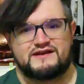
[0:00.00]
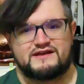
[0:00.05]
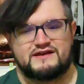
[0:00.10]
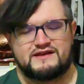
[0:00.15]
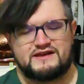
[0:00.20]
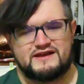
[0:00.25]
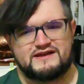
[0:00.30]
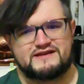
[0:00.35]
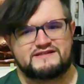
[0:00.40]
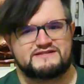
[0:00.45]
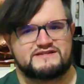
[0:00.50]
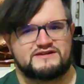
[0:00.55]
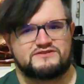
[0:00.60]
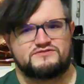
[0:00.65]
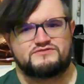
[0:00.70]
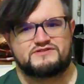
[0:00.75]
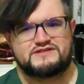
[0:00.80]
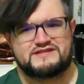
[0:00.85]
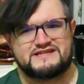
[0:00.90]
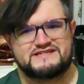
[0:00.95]
And I can tell
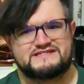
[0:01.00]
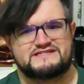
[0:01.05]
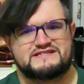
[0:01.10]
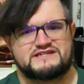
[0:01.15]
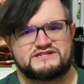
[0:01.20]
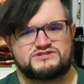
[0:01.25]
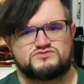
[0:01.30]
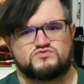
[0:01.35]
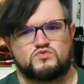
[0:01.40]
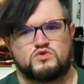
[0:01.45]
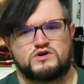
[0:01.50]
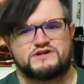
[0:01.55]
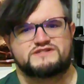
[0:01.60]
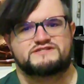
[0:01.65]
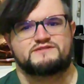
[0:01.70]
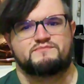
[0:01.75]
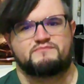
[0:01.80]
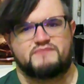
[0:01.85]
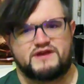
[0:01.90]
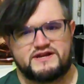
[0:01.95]
you that this dish was
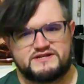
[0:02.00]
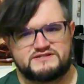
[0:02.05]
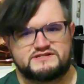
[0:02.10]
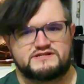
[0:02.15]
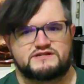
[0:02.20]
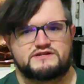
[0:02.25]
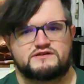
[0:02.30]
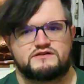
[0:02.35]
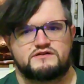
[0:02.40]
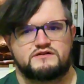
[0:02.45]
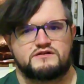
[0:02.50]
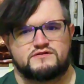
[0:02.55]
amazing.